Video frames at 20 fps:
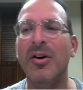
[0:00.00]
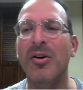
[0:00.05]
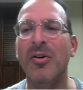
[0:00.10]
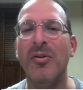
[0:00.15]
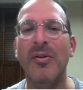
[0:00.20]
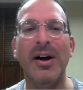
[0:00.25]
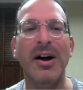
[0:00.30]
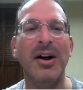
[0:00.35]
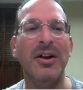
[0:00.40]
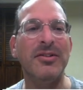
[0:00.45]

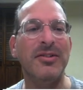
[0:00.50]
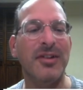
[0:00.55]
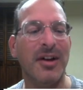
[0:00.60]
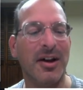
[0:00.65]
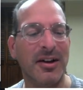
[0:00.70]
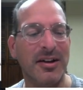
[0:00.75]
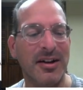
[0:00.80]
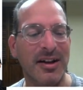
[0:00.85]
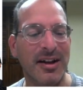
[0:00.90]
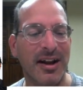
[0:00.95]
Well
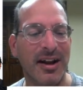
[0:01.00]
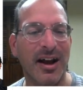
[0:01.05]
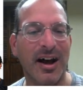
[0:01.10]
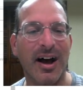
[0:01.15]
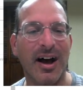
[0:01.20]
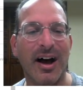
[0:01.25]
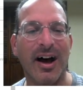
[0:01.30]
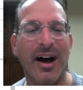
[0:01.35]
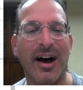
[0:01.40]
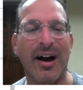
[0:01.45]
done.
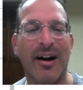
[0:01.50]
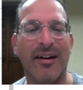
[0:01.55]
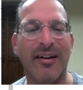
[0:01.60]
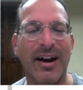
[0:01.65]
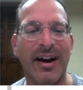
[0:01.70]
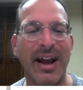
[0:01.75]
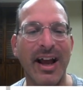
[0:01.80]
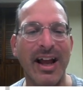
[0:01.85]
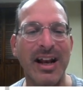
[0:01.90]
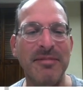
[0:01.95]
All
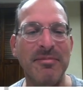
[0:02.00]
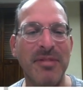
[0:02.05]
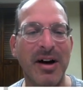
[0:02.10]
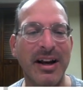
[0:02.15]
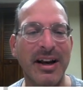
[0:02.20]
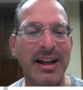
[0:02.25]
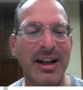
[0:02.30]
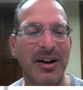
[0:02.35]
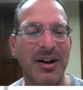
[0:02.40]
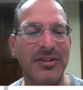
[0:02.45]
right.
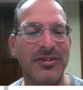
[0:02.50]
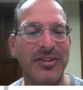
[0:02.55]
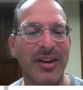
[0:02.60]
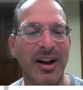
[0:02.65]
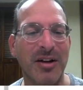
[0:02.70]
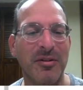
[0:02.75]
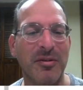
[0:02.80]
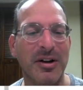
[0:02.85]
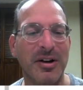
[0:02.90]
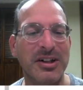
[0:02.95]
Anybody else that
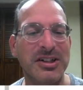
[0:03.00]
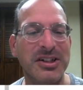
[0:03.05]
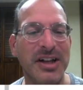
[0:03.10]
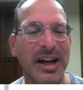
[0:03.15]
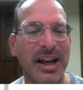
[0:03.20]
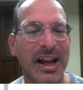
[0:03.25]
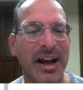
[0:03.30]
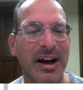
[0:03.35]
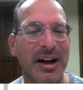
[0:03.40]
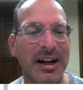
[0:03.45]
I want to
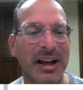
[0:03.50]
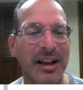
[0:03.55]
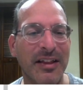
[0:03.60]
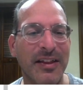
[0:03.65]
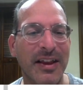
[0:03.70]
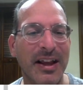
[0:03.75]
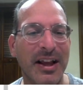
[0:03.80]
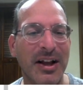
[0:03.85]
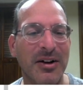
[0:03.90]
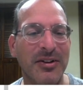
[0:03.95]
check out?
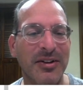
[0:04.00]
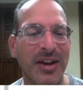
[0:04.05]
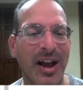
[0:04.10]
Anything else?